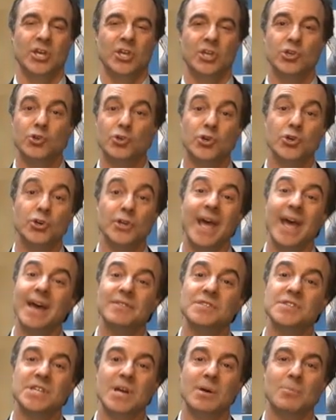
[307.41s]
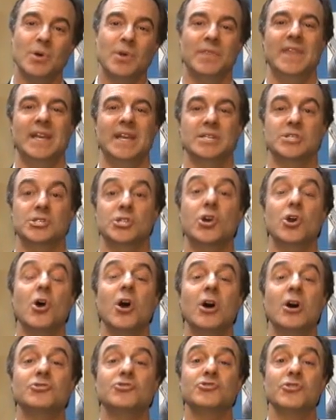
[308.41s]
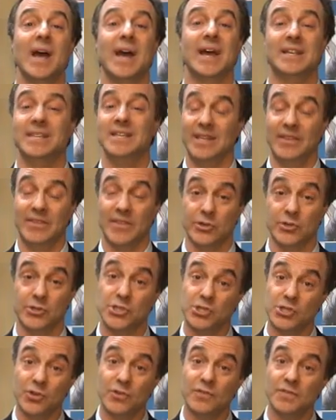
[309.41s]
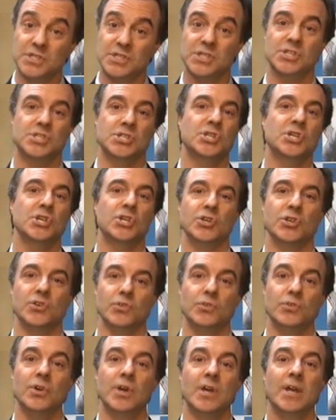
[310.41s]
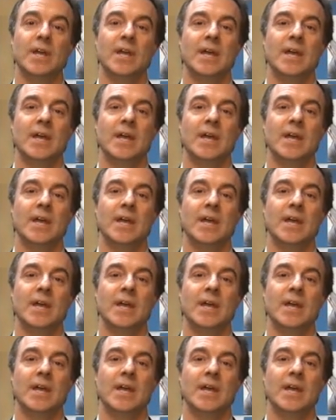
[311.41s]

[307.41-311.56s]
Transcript: You could have someone that is contracting their services to you